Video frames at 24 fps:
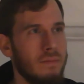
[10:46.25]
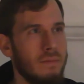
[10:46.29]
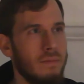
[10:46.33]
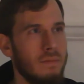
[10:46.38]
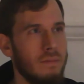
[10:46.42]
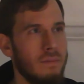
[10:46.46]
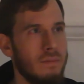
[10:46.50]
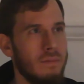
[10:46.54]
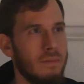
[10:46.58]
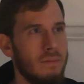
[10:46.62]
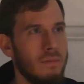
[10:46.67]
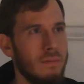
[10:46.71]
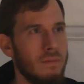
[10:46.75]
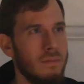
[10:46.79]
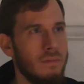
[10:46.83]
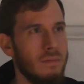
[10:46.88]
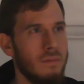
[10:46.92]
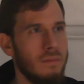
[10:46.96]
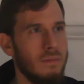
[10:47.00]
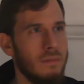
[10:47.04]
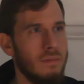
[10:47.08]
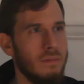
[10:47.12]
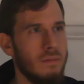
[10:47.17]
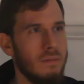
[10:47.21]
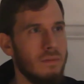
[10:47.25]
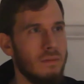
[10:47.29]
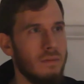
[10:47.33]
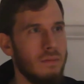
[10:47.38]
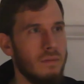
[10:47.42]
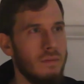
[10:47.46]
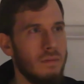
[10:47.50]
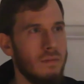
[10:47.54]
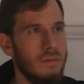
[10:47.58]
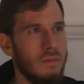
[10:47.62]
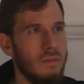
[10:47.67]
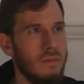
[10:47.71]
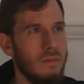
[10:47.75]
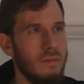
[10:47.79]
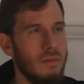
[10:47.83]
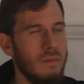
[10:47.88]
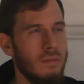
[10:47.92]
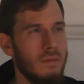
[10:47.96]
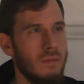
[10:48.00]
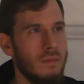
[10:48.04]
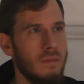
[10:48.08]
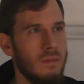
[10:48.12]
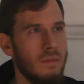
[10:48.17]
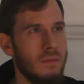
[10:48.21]

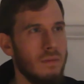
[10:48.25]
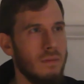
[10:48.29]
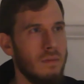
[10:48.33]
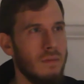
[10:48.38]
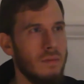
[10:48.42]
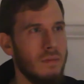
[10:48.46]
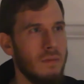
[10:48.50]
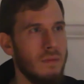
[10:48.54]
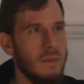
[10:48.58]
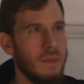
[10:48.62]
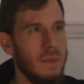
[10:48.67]
(silence)